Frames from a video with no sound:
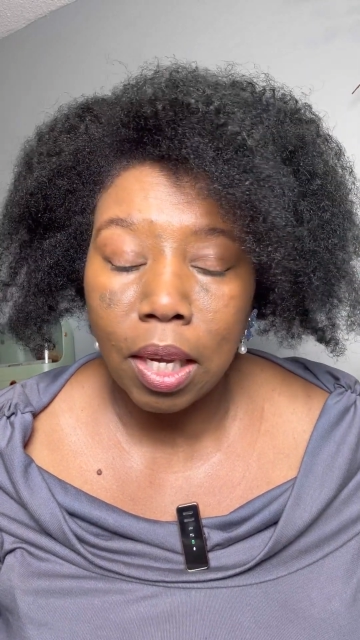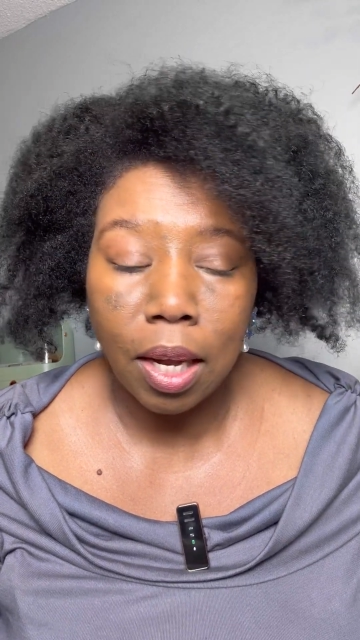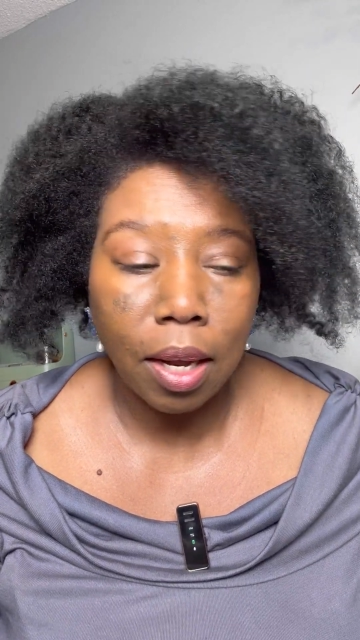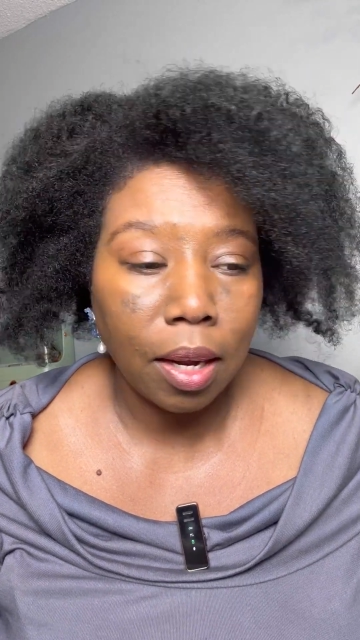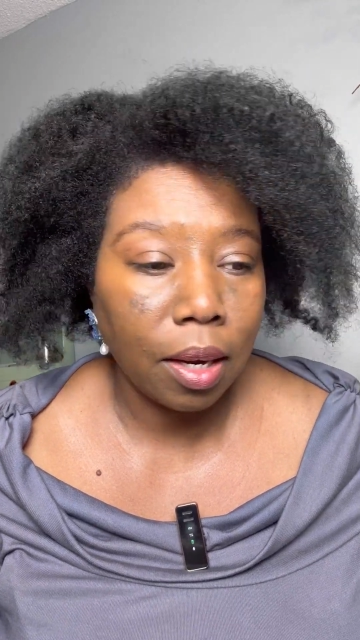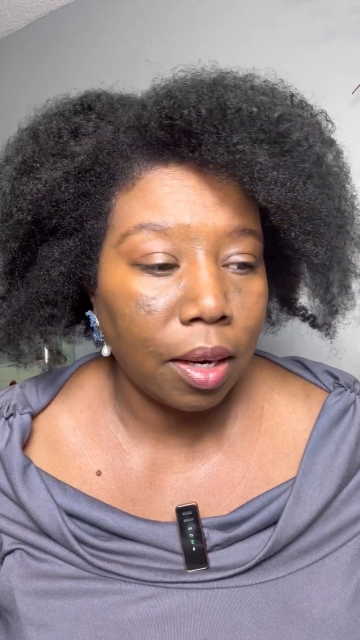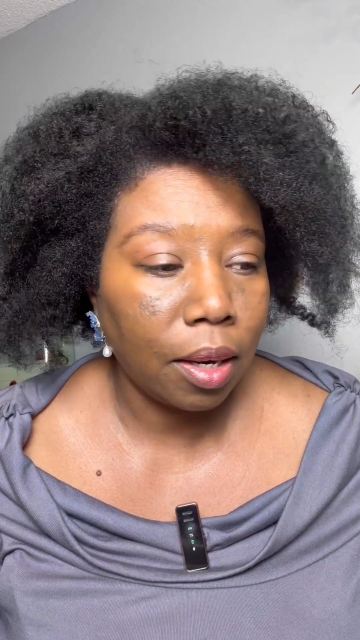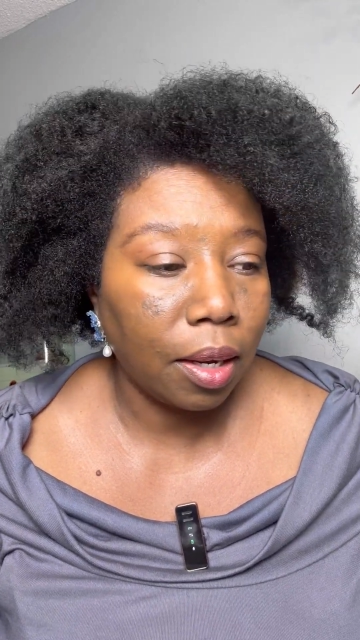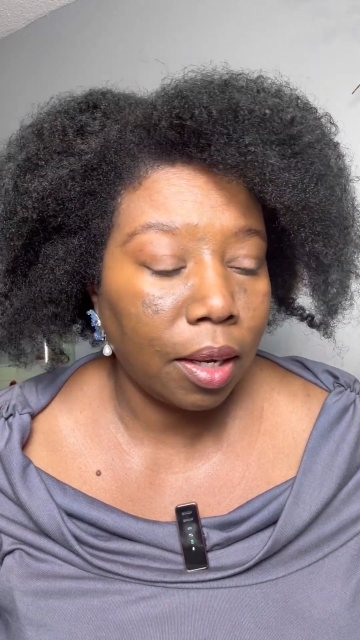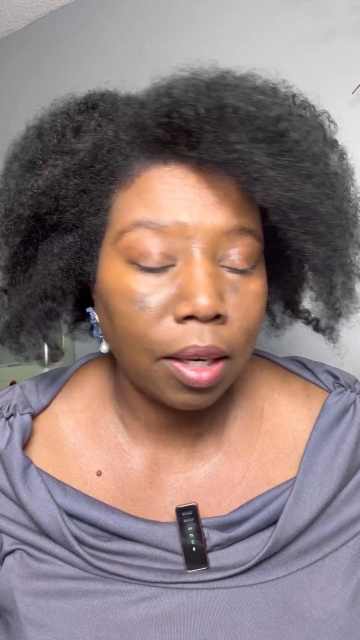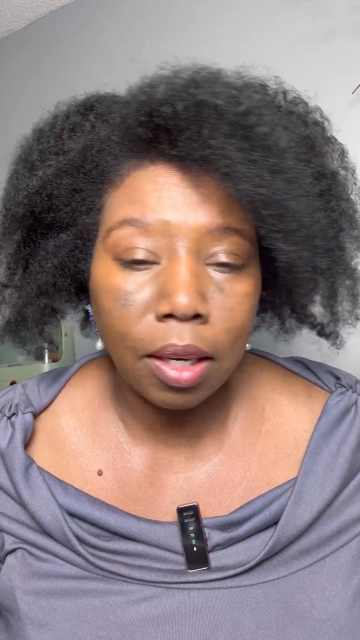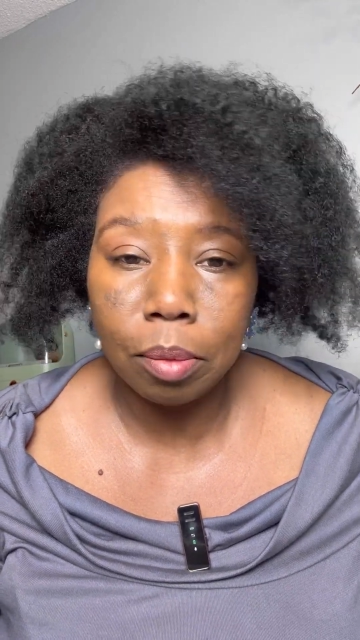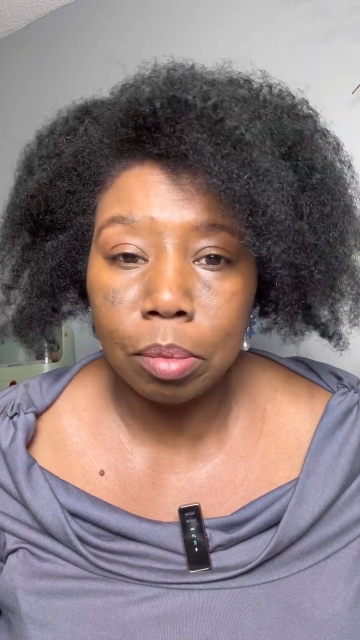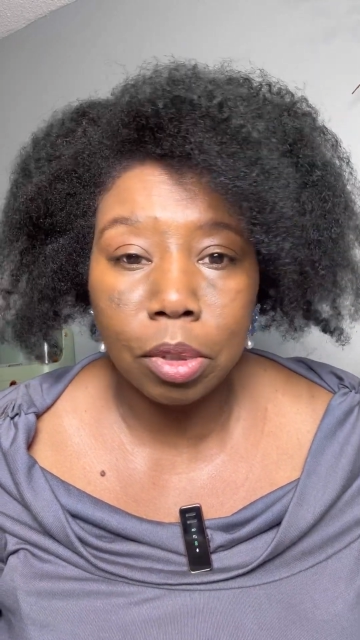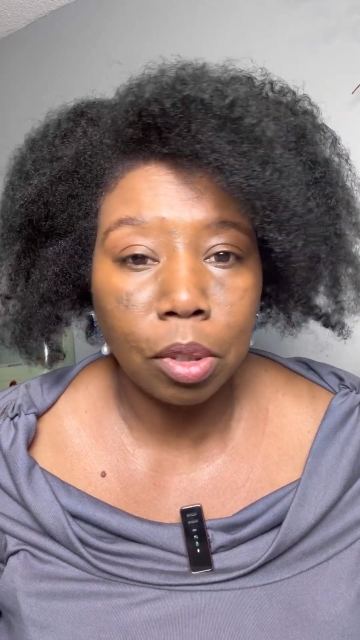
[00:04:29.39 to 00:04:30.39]
I, and
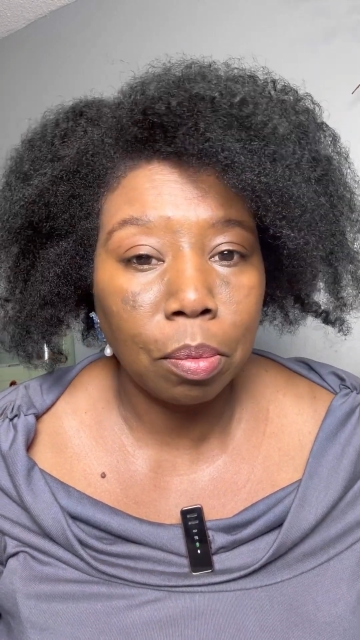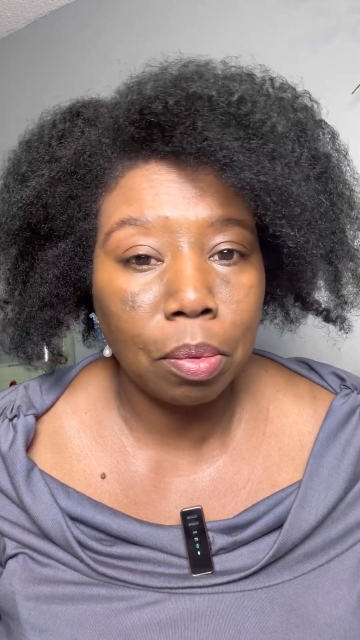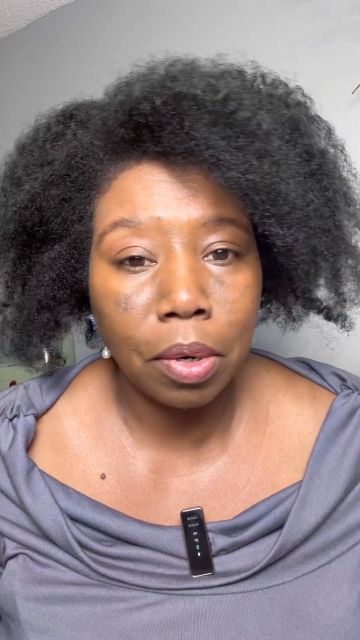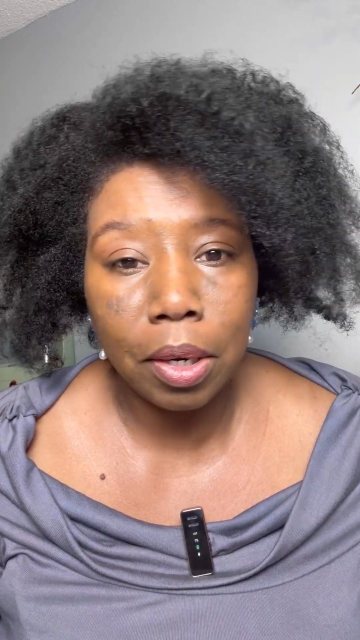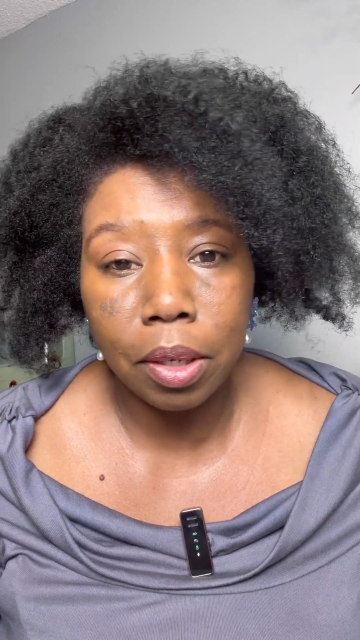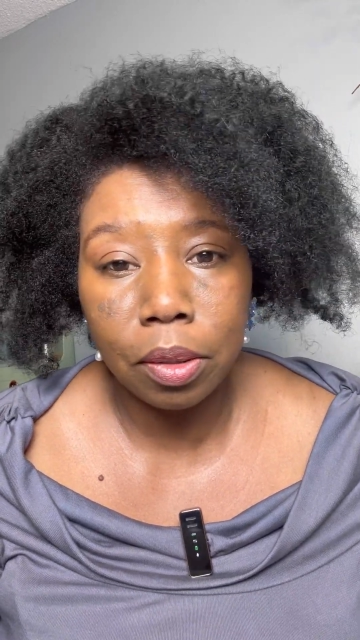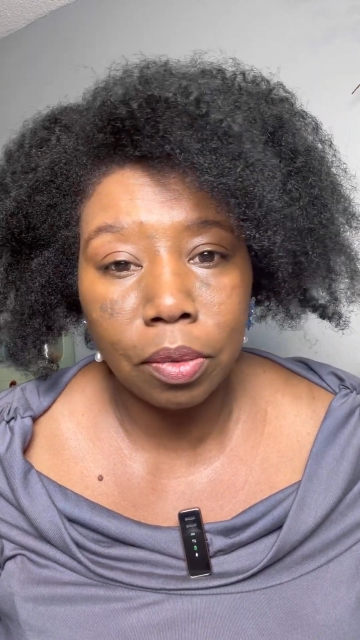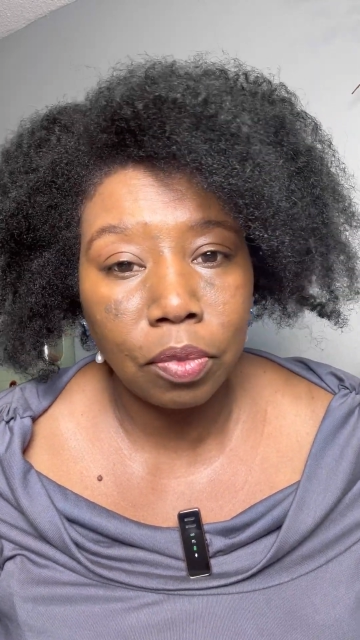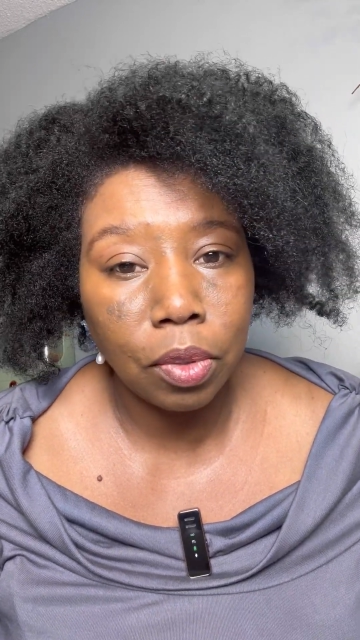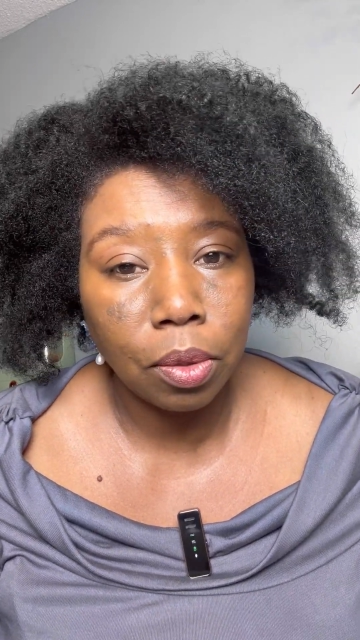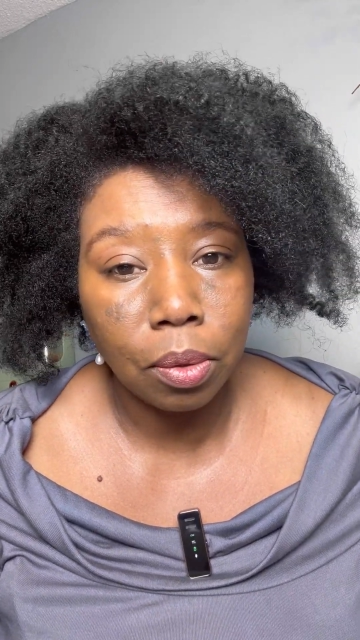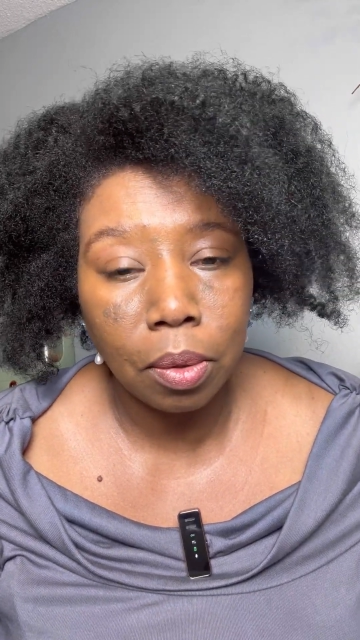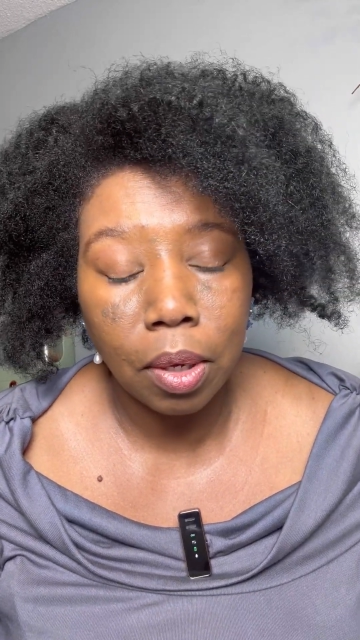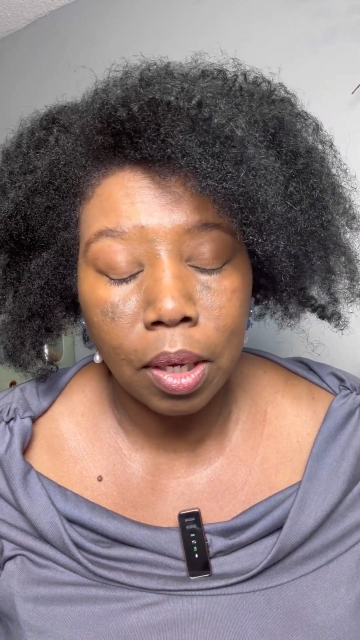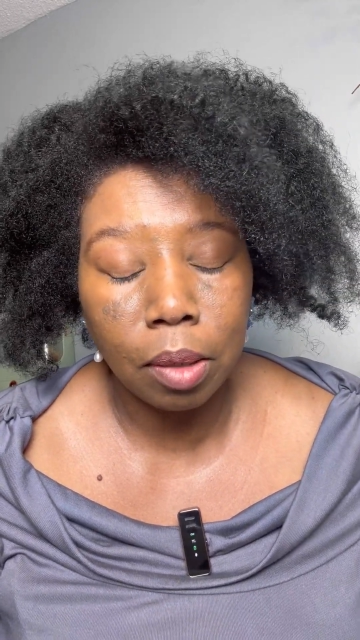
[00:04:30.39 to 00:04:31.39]
I'm so proud of you.
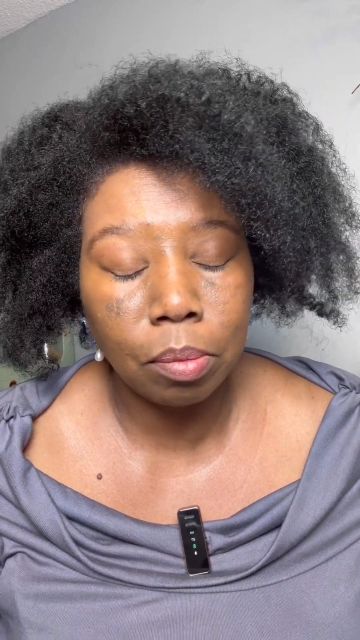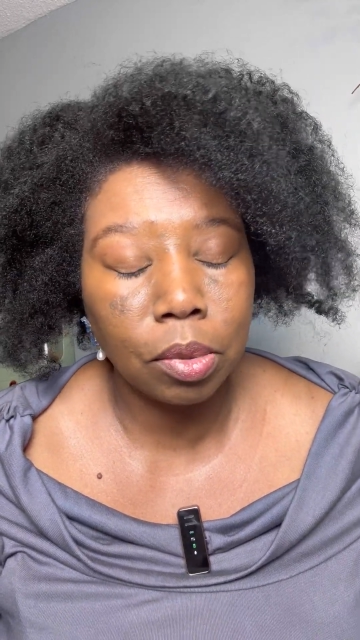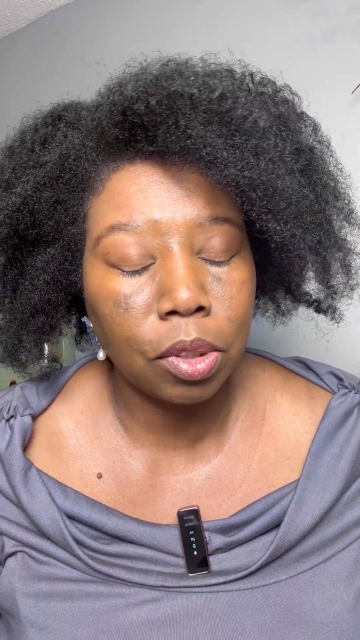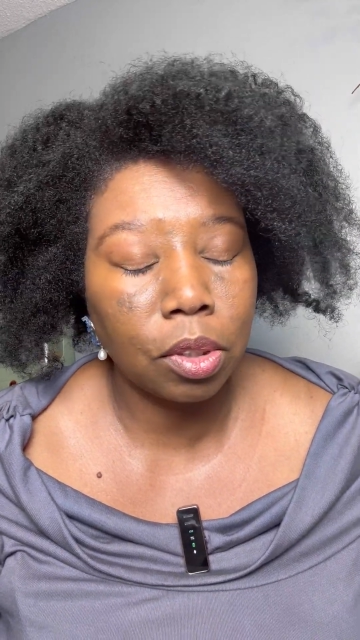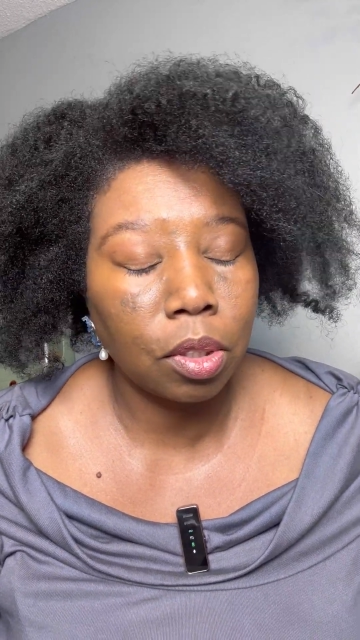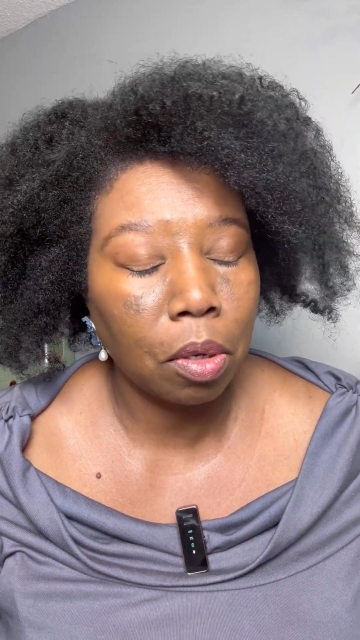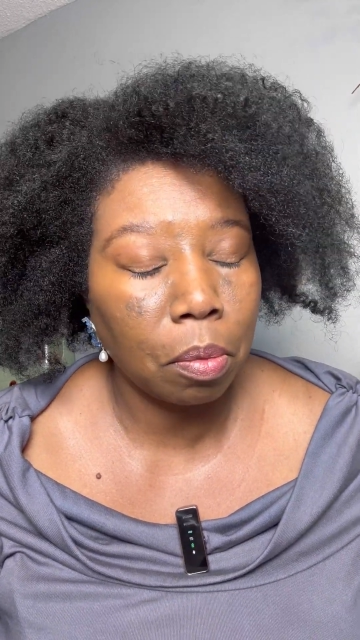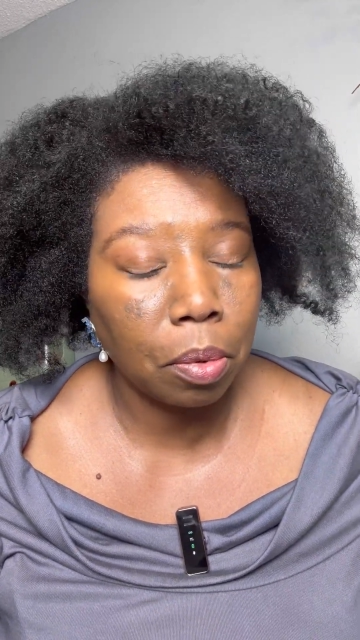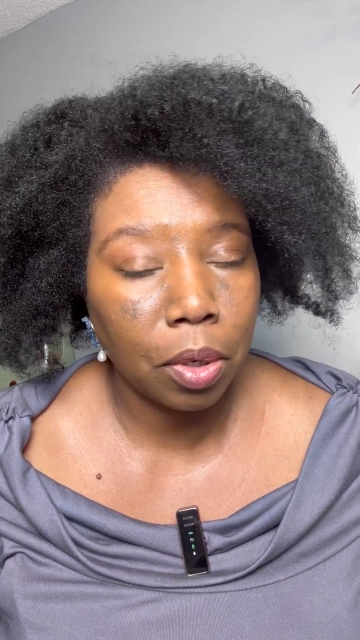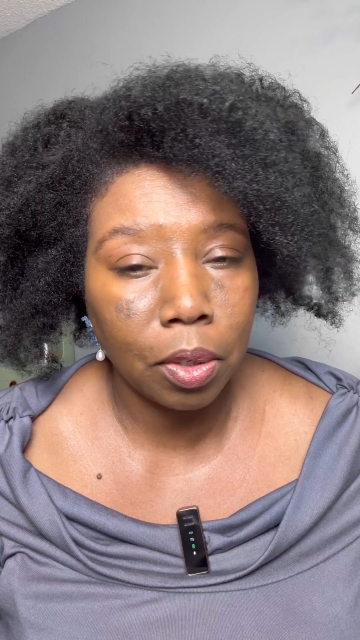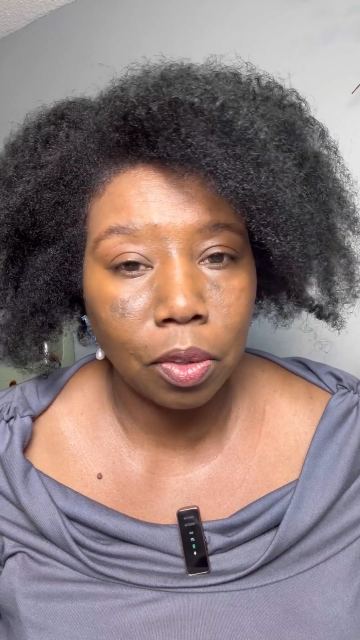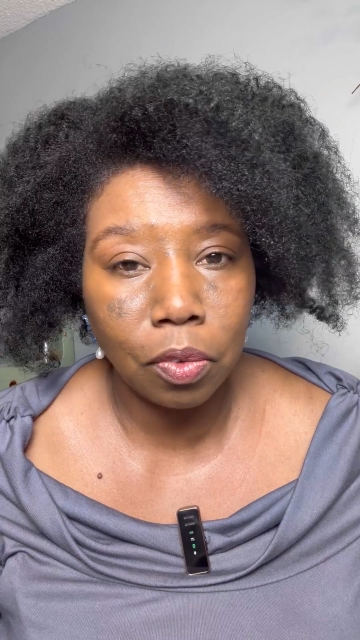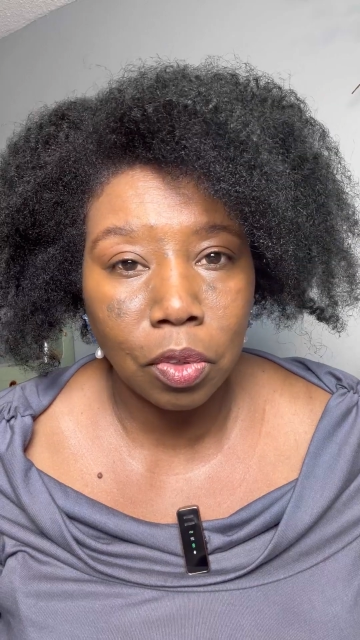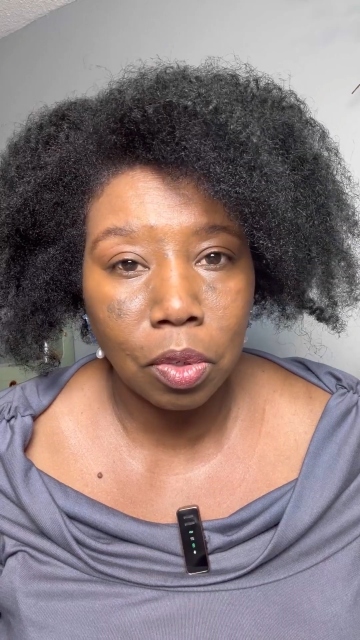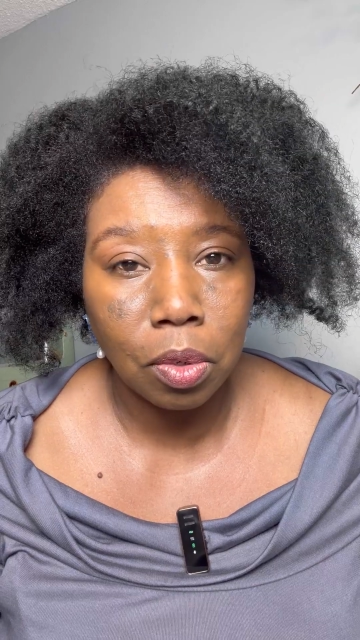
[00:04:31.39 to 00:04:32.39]
I'm so proud
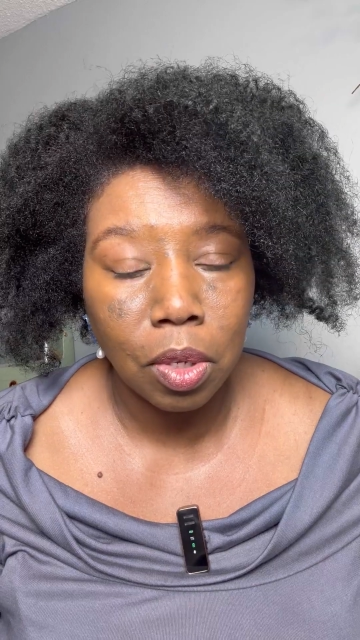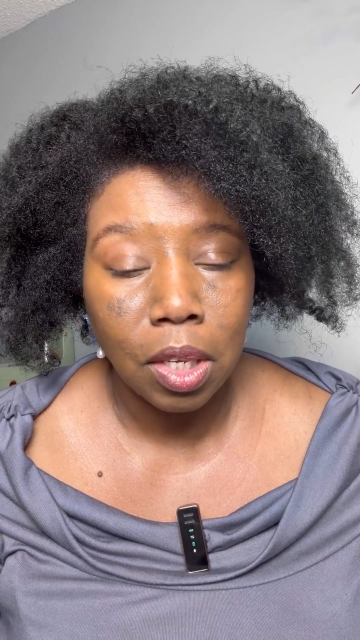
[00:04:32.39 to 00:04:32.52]
of you.